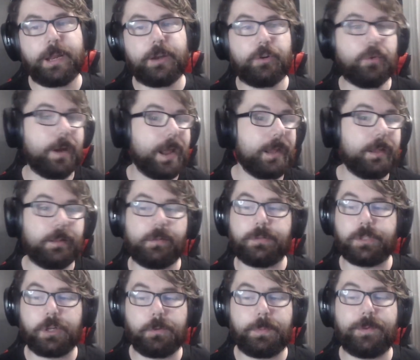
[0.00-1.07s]
and cracking
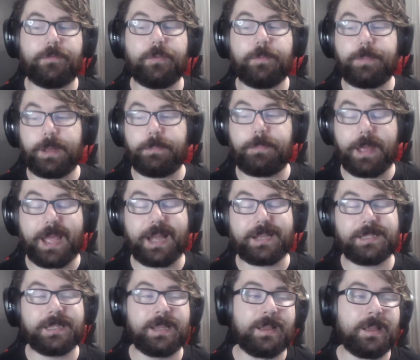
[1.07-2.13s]
those open for big
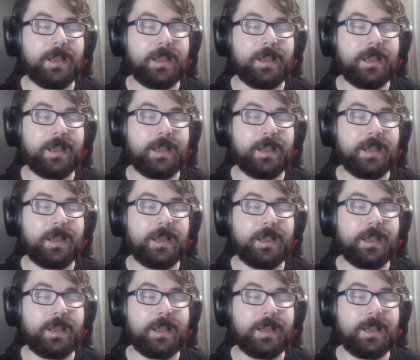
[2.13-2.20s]
packs.